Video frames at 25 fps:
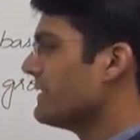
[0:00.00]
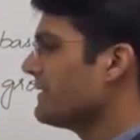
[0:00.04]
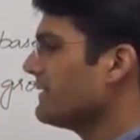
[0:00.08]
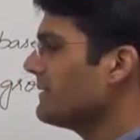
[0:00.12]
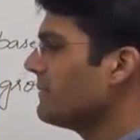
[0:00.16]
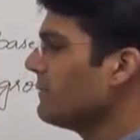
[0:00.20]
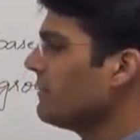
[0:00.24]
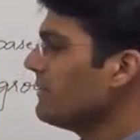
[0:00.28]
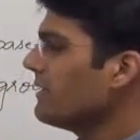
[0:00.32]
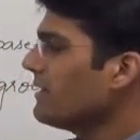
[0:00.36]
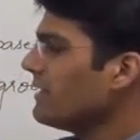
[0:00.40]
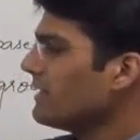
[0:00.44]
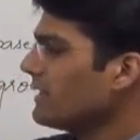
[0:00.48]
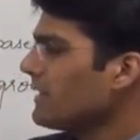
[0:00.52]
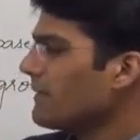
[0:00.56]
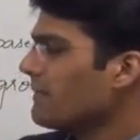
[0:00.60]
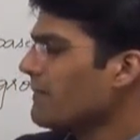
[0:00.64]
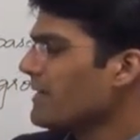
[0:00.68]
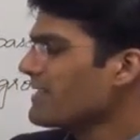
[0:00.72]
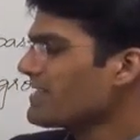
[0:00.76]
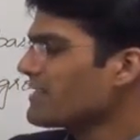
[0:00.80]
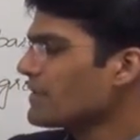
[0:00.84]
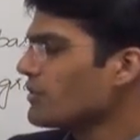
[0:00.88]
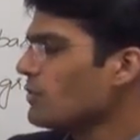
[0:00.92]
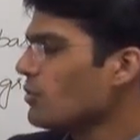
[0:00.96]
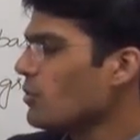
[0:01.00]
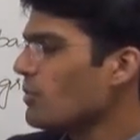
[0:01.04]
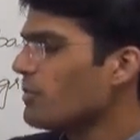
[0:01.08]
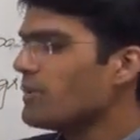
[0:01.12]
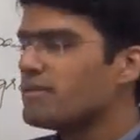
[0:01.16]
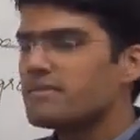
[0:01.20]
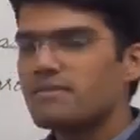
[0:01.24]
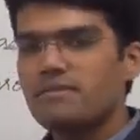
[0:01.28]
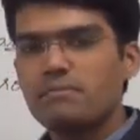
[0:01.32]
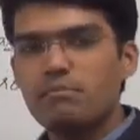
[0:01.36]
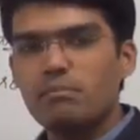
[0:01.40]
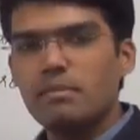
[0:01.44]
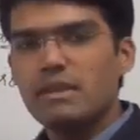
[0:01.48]
is, the first group
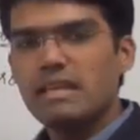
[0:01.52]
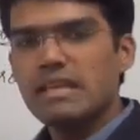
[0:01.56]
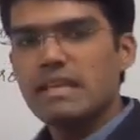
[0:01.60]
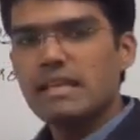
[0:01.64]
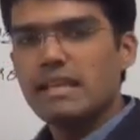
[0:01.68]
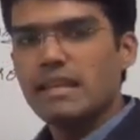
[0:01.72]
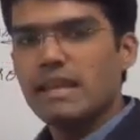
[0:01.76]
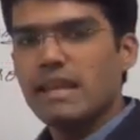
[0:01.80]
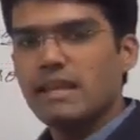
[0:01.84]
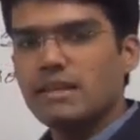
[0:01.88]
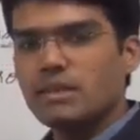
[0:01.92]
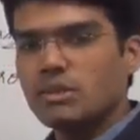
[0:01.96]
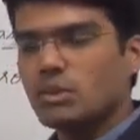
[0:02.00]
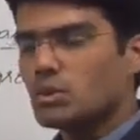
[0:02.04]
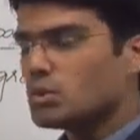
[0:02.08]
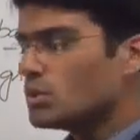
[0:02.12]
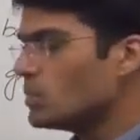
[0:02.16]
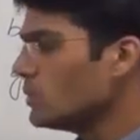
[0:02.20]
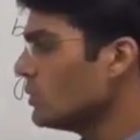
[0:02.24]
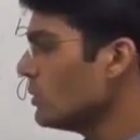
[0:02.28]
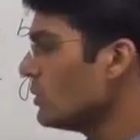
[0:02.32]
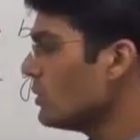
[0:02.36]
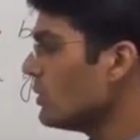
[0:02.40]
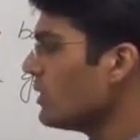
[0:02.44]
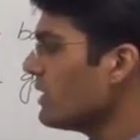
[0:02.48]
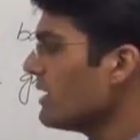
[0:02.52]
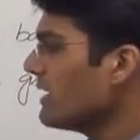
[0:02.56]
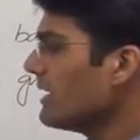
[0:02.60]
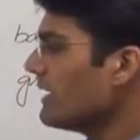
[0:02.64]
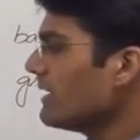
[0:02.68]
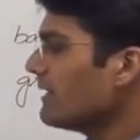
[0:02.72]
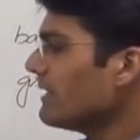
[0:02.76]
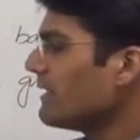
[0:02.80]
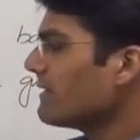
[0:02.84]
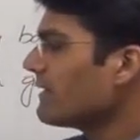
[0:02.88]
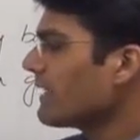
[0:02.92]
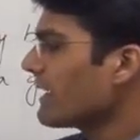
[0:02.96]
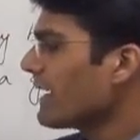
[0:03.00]
is B K two,
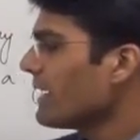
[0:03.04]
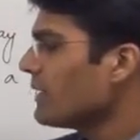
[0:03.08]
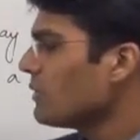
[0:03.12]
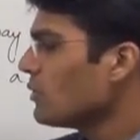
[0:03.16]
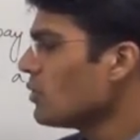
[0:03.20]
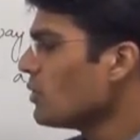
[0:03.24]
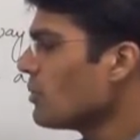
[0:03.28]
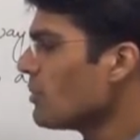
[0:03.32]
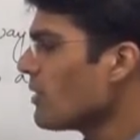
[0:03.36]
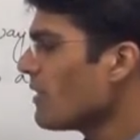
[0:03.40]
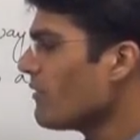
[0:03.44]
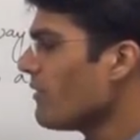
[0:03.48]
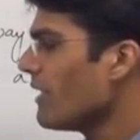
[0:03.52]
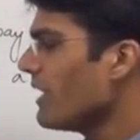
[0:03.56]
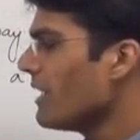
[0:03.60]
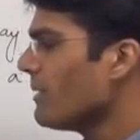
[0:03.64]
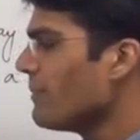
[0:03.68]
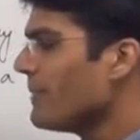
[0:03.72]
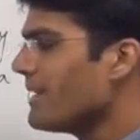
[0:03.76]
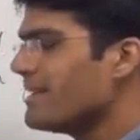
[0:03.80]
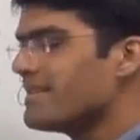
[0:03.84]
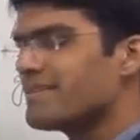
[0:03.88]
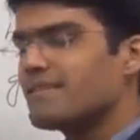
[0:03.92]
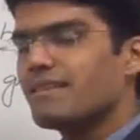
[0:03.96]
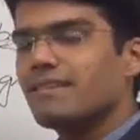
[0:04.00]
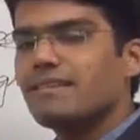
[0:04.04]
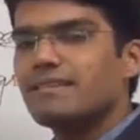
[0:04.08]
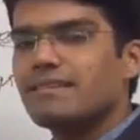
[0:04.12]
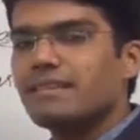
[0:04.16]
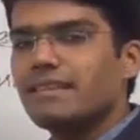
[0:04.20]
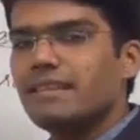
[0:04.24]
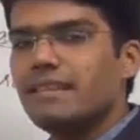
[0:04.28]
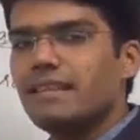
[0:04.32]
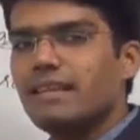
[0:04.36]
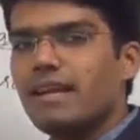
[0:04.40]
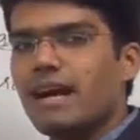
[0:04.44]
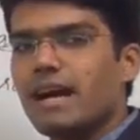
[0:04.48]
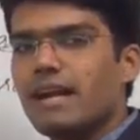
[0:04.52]
the second group of elements is
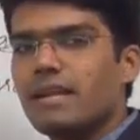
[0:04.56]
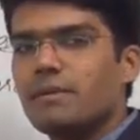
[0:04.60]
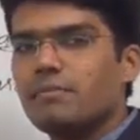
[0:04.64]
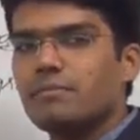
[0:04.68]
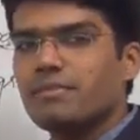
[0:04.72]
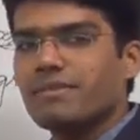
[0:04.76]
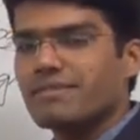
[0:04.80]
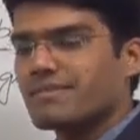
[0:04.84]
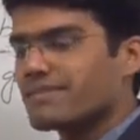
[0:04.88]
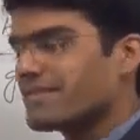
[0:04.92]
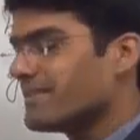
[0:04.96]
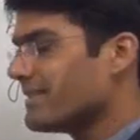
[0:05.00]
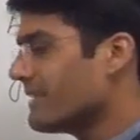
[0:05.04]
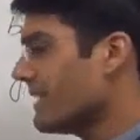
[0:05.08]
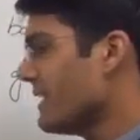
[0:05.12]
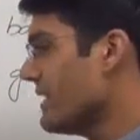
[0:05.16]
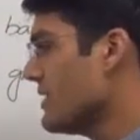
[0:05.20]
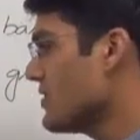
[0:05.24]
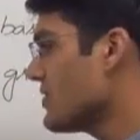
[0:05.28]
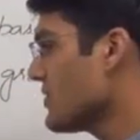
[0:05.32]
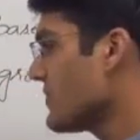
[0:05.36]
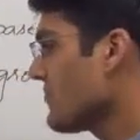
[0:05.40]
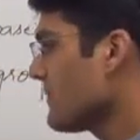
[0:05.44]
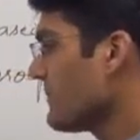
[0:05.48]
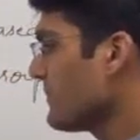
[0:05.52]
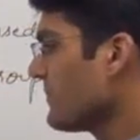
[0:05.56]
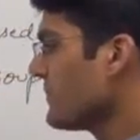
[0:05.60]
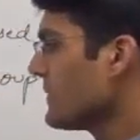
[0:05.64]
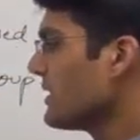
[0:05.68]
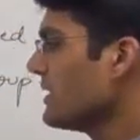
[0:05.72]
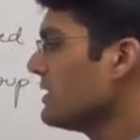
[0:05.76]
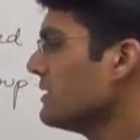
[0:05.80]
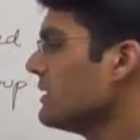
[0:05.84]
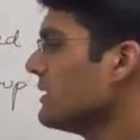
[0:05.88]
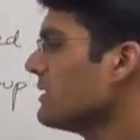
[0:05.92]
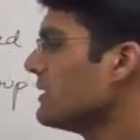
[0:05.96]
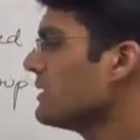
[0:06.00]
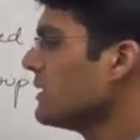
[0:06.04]
E I percentage,
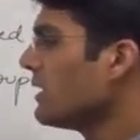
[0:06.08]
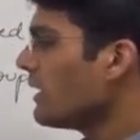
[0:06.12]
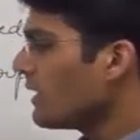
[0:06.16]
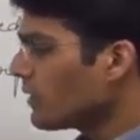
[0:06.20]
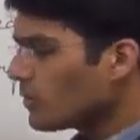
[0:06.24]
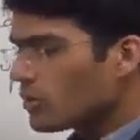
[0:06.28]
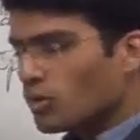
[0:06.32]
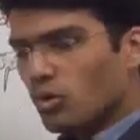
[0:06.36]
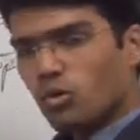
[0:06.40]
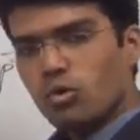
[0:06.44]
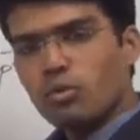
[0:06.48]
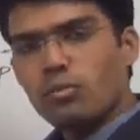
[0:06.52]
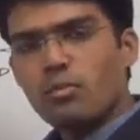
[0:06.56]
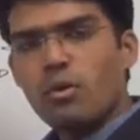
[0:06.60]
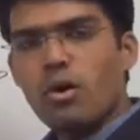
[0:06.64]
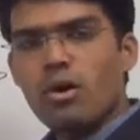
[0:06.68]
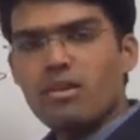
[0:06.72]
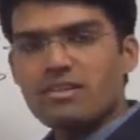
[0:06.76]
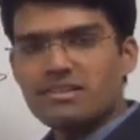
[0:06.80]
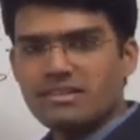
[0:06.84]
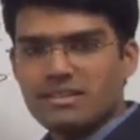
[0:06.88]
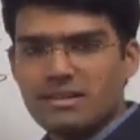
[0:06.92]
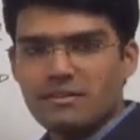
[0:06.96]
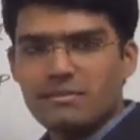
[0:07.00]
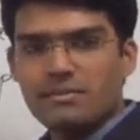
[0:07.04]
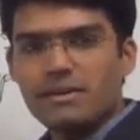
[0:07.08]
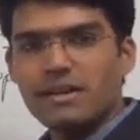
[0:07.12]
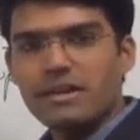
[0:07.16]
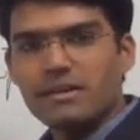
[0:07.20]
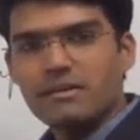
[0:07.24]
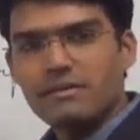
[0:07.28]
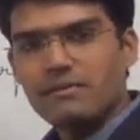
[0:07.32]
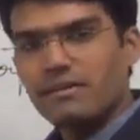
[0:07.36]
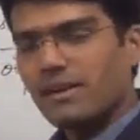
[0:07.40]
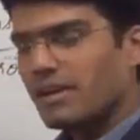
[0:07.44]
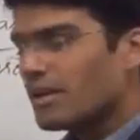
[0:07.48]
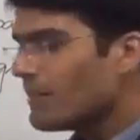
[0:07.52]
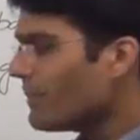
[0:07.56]
the third group or triplet
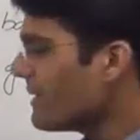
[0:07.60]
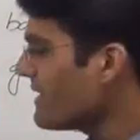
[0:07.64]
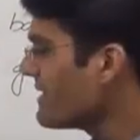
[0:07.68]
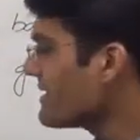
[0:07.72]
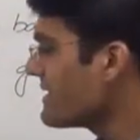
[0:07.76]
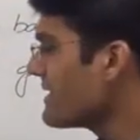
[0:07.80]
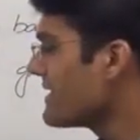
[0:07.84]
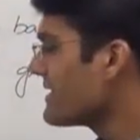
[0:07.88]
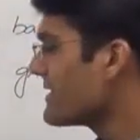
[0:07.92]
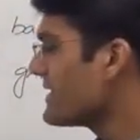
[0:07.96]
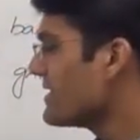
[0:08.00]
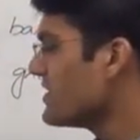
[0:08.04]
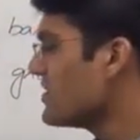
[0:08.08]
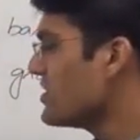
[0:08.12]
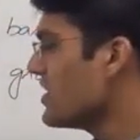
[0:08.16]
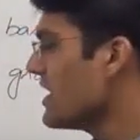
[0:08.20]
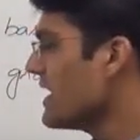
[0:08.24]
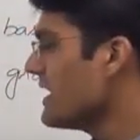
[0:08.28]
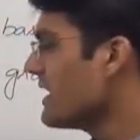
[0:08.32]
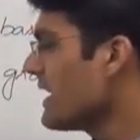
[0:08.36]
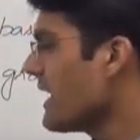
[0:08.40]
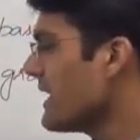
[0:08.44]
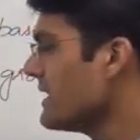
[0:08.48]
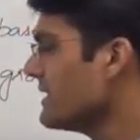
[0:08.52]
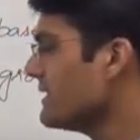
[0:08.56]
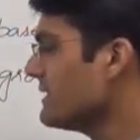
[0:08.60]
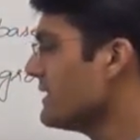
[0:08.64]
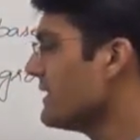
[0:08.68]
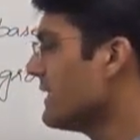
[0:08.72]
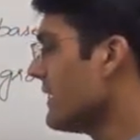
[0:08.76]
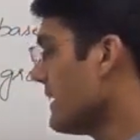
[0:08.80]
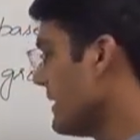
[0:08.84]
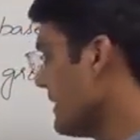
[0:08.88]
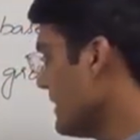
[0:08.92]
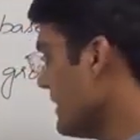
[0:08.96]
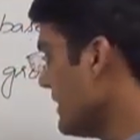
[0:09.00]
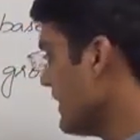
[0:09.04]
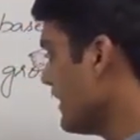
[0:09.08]
of elements is J
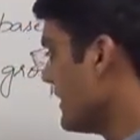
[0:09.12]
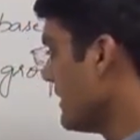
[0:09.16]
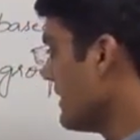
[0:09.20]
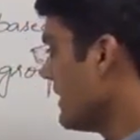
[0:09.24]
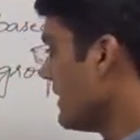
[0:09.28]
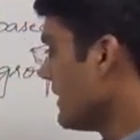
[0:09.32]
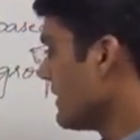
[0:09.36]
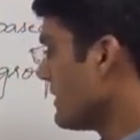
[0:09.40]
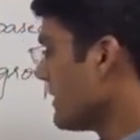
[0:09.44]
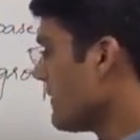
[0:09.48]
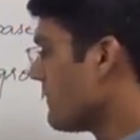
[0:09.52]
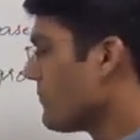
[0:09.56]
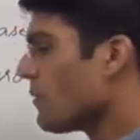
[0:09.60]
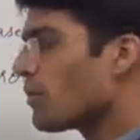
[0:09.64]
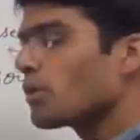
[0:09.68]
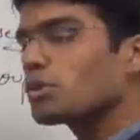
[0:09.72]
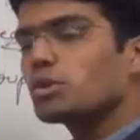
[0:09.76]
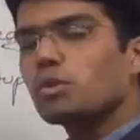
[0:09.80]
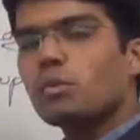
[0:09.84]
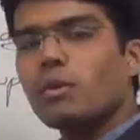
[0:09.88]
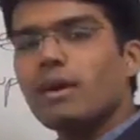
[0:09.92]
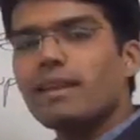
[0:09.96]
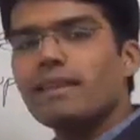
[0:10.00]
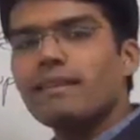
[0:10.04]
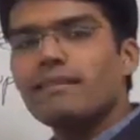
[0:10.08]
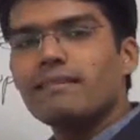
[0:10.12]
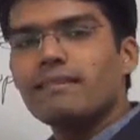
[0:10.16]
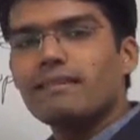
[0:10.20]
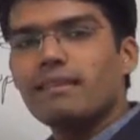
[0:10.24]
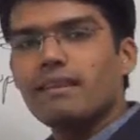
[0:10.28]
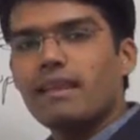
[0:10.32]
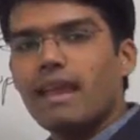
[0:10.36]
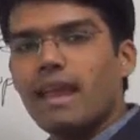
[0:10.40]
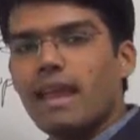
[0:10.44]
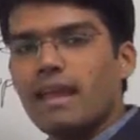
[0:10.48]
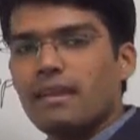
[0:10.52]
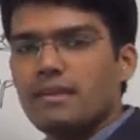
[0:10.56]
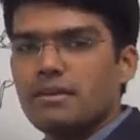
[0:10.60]
ninety-three, the fourth one is
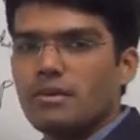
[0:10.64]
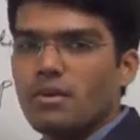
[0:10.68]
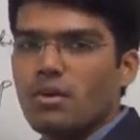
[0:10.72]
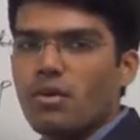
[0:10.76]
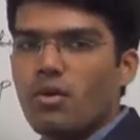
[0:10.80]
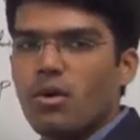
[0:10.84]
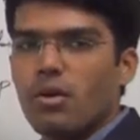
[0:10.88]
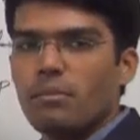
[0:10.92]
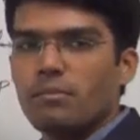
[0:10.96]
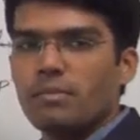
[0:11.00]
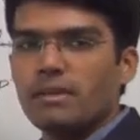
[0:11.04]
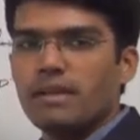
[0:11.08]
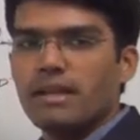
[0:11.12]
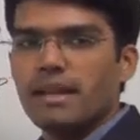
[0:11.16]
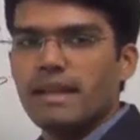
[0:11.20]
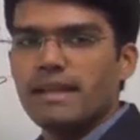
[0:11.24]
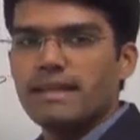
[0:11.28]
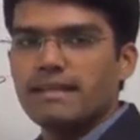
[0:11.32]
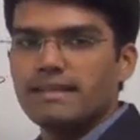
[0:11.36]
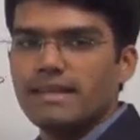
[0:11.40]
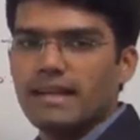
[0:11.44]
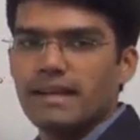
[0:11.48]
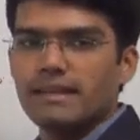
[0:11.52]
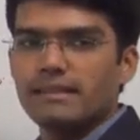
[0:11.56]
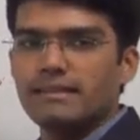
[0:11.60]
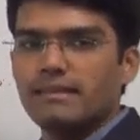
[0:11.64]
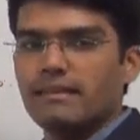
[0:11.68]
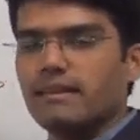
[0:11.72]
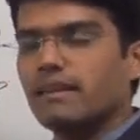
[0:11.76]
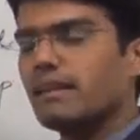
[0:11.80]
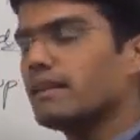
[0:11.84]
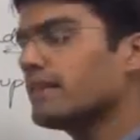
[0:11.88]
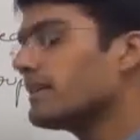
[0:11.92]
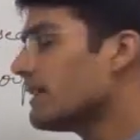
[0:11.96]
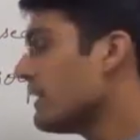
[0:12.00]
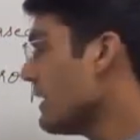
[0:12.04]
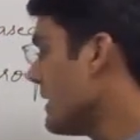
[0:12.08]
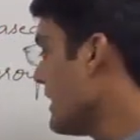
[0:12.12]
N copyright at the
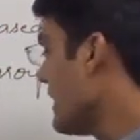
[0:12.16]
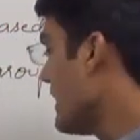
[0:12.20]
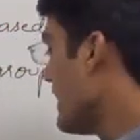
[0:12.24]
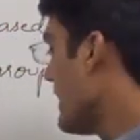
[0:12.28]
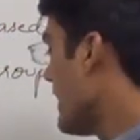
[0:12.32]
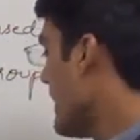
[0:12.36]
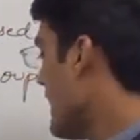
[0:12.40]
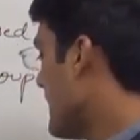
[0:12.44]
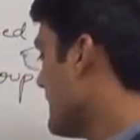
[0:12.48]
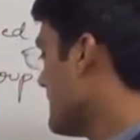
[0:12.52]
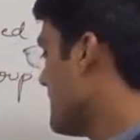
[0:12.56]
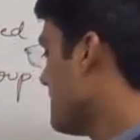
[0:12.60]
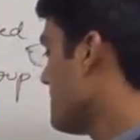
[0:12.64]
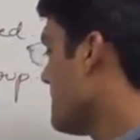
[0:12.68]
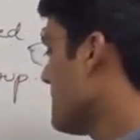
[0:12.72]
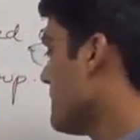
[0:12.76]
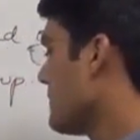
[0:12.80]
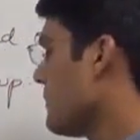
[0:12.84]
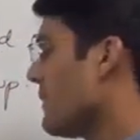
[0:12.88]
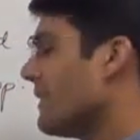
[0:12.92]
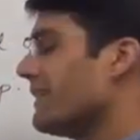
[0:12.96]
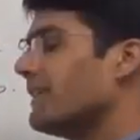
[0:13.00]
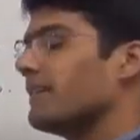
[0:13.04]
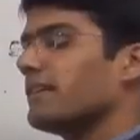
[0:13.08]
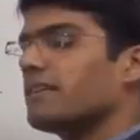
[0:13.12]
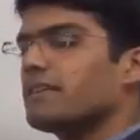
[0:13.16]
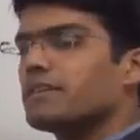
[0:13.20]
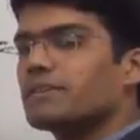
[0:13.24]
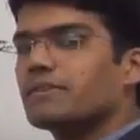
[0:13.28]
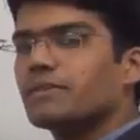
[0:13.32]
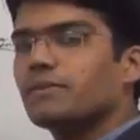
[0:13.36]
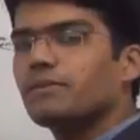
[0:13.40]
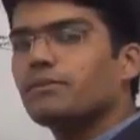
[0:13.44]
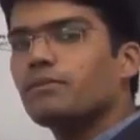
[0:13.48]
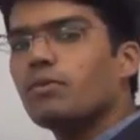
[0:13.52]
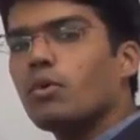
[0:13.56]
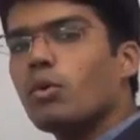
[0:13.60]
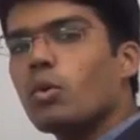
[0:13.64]
rate, and the fifth one here is
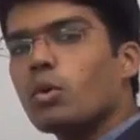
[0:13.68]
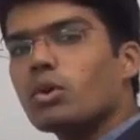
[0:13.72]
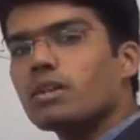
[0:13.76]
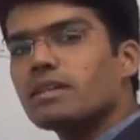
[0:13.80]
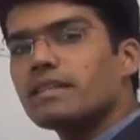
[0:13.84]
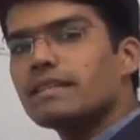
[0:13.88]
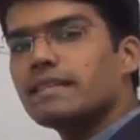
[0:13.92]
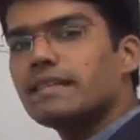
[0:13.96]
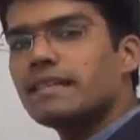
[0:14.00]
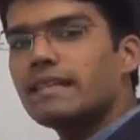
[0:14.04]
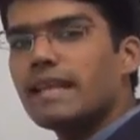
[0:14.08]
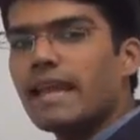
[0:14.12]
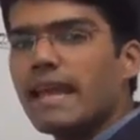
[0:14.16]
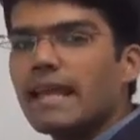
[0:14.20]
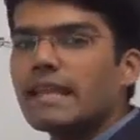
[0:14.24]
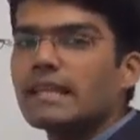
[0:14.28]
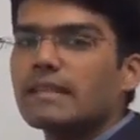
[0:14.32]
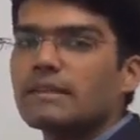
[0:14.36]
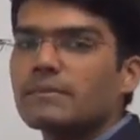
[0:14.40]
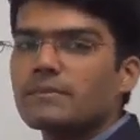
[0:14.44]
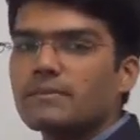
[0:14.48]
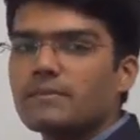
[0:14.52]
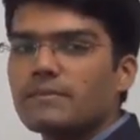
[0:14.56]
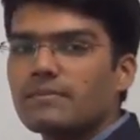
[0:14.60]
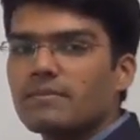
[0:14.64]
four T N.